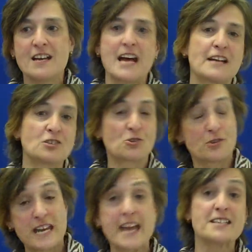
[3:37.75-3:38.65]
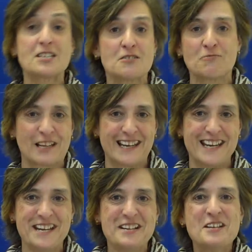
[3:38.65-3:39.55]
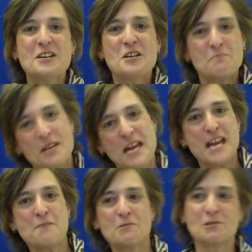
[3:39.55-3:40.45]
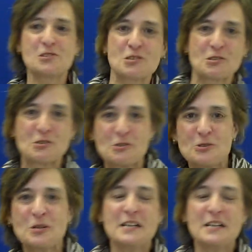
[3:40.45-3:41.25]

and creatively be able to